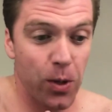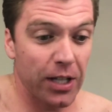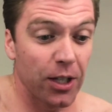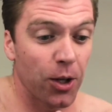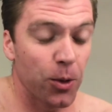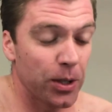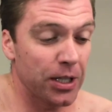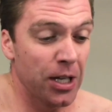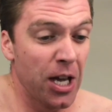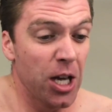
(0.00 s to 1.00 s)
And I know that
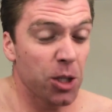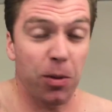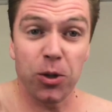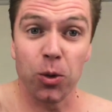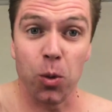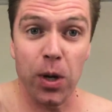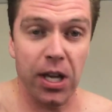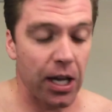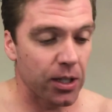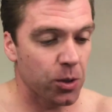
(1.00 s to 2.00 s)
especially on the
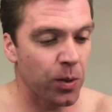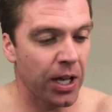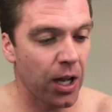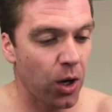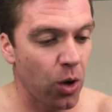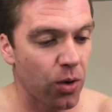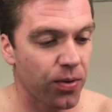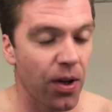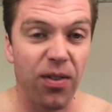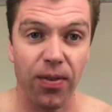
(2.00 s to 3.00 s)
weekends we get a lot of
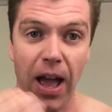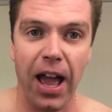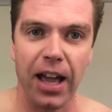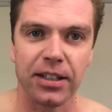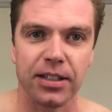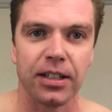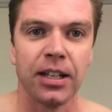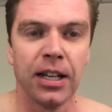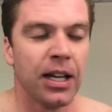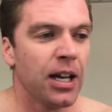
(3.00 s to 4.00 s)
fans and
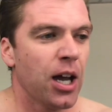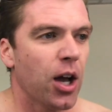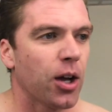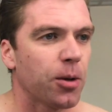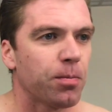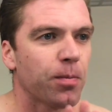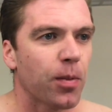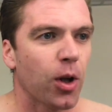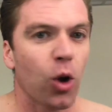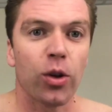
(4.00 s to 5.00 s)

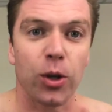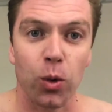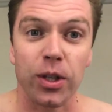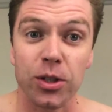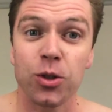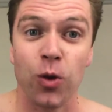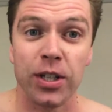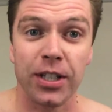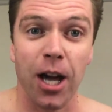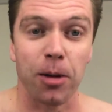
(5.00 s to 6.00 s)
a lot of the audience
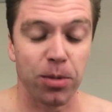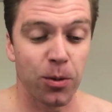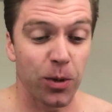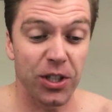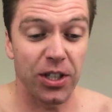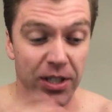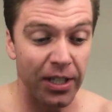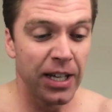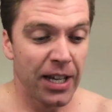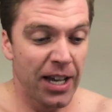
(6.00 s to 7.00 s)
dressing up, which is,
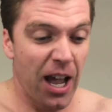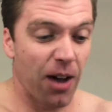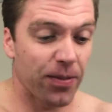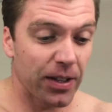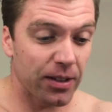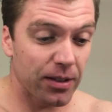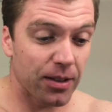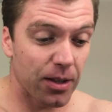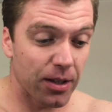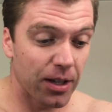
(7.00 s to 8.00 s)
I think,
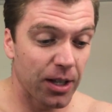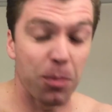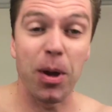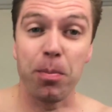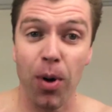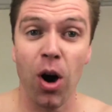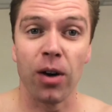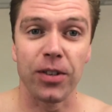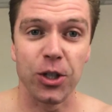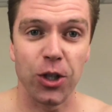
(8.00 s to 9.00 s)
the big part
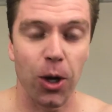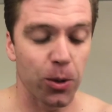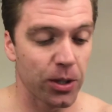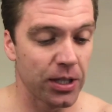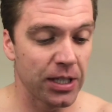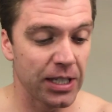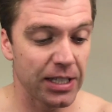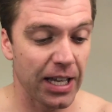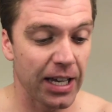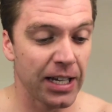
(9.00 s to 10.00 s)
of this show is
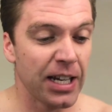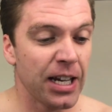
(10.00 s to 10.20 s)
that